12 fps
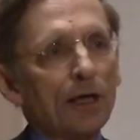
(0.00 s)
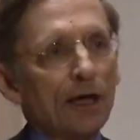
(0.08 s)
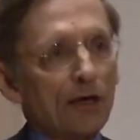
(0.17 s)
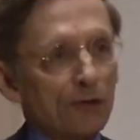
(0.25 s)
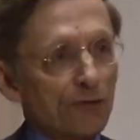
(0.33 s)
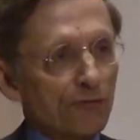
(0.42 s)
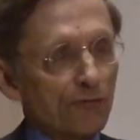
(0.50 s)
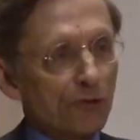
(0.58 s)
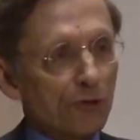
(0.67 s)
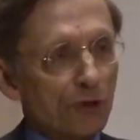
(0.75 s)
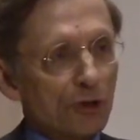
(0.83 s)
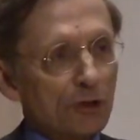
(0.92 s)
Health for
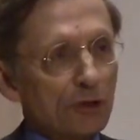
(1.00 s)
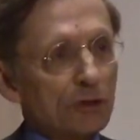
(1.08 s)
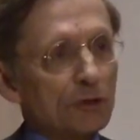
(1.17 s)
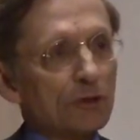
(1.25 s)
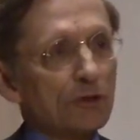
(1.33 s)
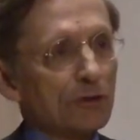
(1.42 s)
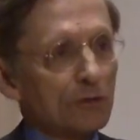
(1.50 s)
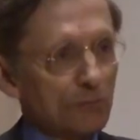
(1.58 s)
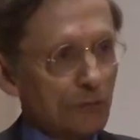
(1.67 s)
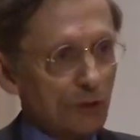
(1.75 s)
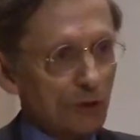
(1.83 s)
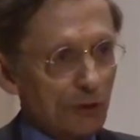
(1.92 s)
All,
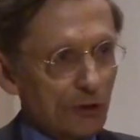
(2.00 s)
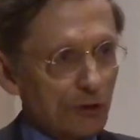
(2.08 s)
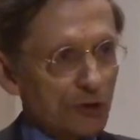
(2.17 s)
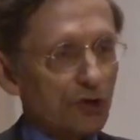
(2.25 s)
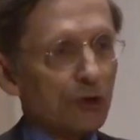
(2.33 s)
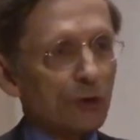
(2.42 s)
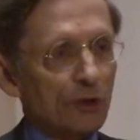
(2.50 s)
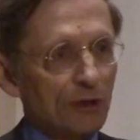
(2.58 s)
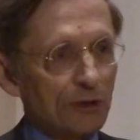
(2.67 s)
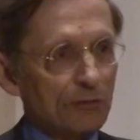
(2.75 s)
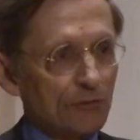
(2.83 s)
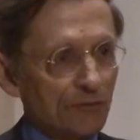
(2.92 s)

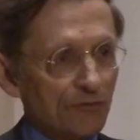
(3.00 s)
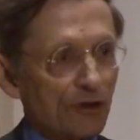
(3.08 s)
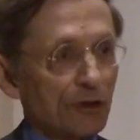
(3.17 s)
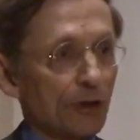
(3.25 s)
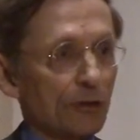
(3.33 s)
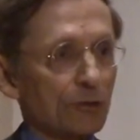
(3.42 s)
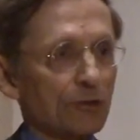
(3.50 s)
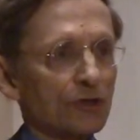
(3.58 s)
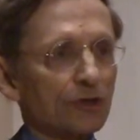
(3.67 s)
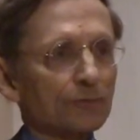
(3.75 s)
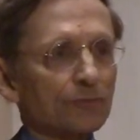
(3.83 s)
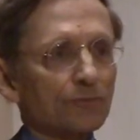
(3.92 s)
Ashoka
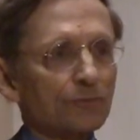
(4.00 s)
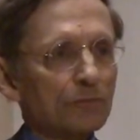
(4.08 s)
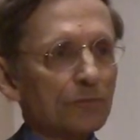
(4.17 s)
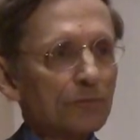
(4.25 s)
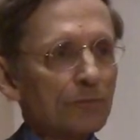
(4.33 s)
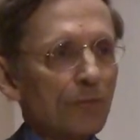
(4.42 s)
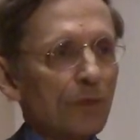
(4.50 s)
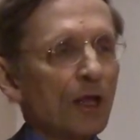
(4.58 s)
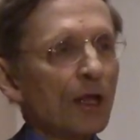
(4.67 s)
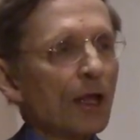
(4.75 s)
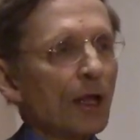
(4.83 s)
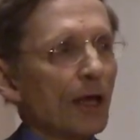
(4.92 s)
fellows,
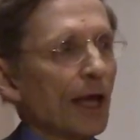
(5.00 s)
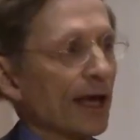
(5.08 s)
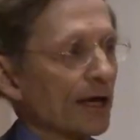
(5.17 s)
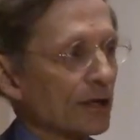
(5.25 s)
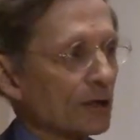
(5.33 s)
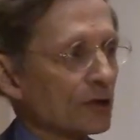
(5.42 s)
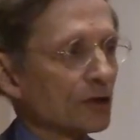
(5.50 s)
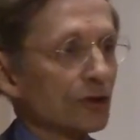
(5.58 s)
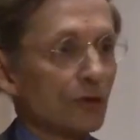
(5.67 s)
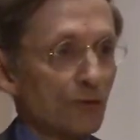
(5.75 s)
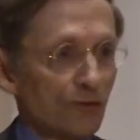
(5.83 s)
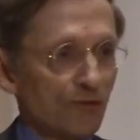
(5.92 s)
and
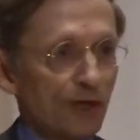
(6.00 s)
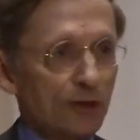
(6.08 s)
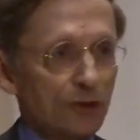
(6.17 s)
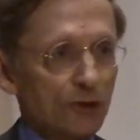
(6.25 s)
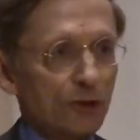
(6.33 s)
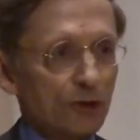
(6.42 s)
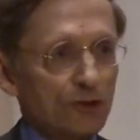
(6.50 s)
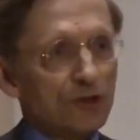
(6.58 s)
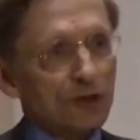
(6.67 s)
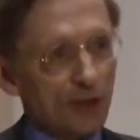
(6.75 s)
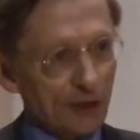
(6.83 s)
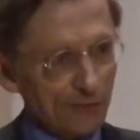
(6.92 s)
youth ventures
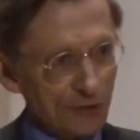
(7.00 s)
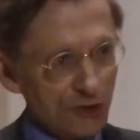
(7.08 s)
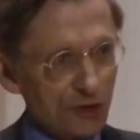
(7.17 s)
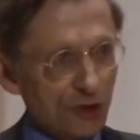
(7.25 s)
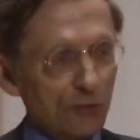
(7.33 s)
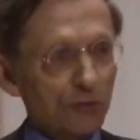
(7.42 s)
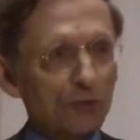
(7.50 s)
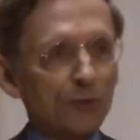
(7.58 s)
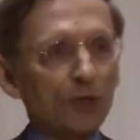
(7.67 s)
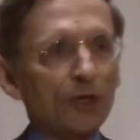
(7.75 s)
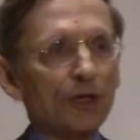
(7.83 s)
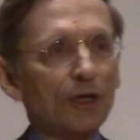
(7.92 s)
like this young woman.